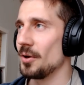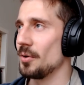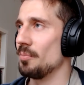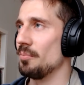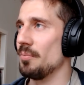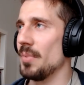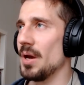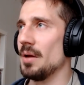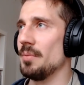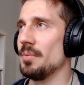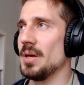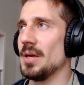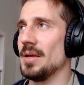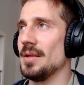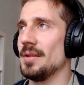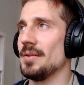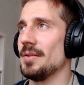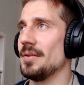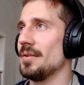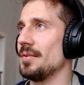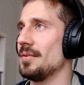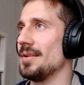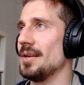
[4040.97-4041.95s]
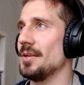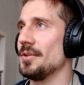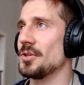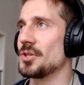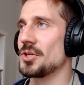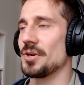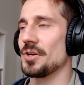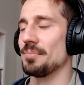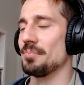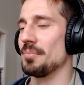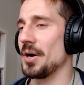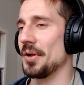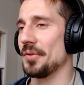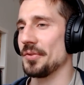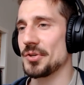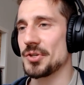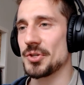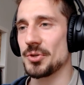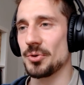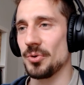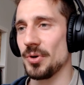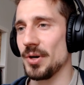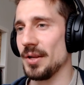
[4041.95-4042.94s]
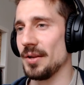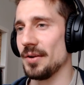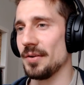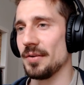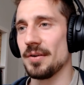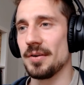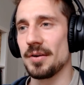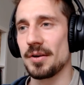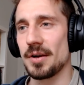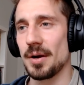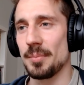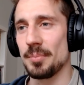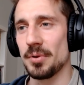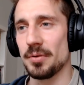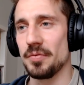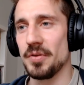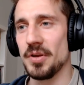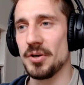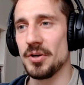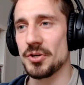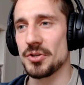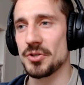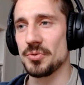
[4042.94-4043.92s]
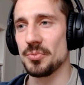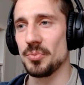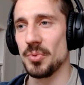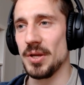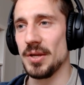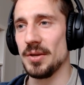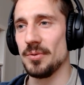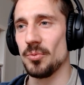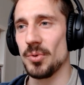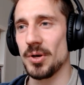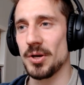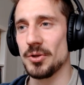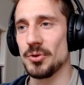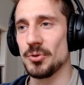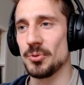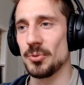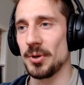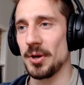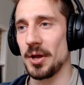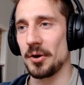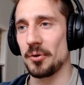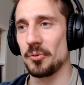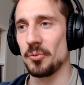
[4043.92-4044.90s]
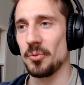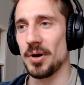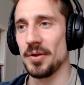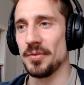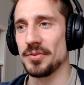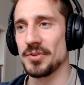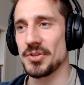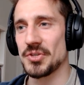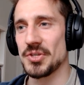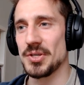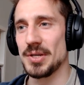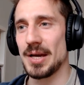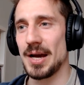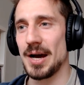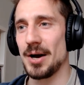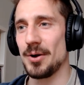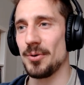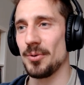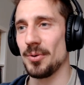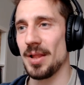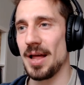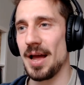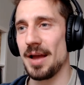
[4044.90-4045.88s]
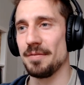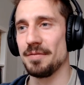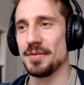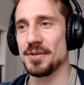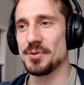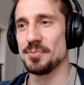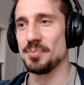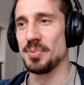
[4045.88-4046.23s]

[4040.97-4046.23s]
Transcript: Maybe in some months or in a couple of years, we could do another one to see how life has